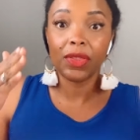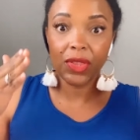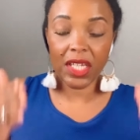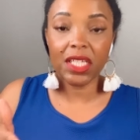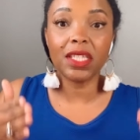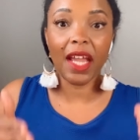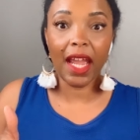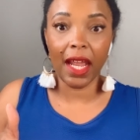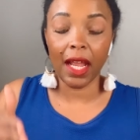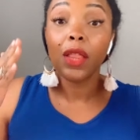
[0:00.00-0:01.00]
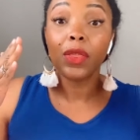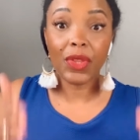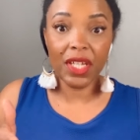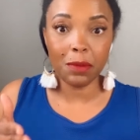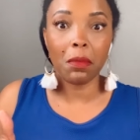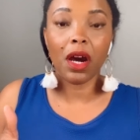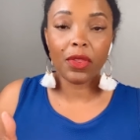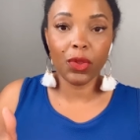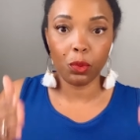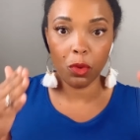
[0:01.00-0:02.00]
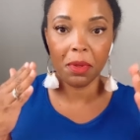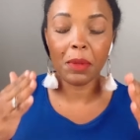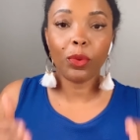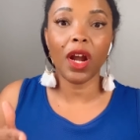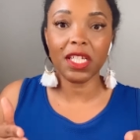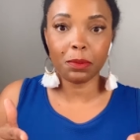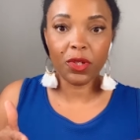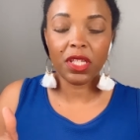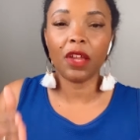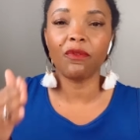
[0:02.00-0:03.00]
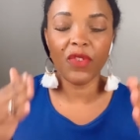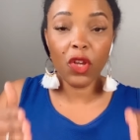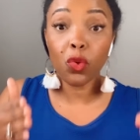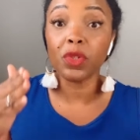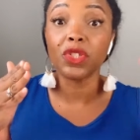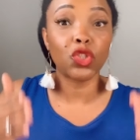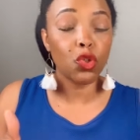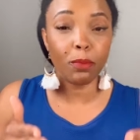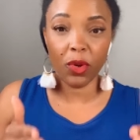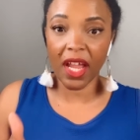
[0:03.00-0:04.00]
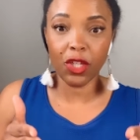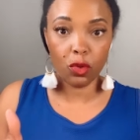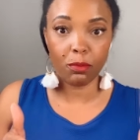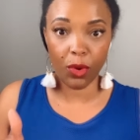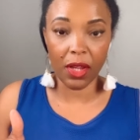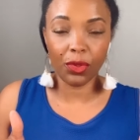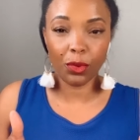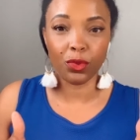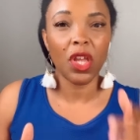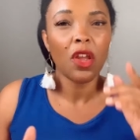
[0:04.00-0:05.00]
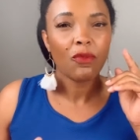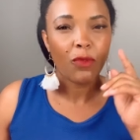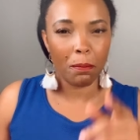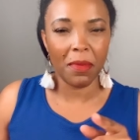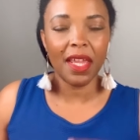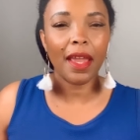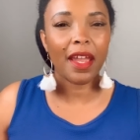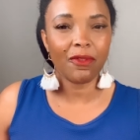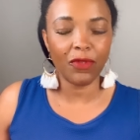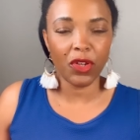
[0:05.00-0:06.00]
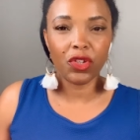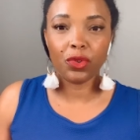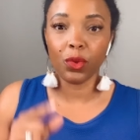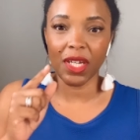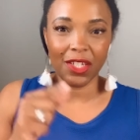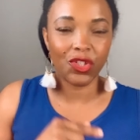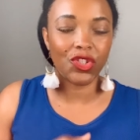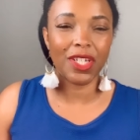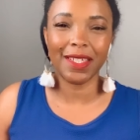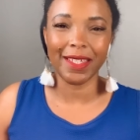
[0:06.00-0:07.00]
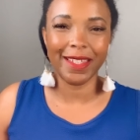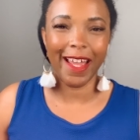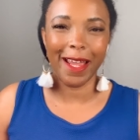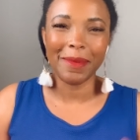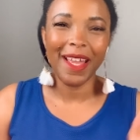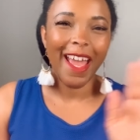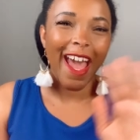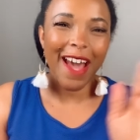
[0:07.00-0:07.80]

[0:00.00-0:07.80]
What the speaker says: that this day, this month, will be prosperous and filled with supernatural breakthroughs for me and for you in Jesus' name.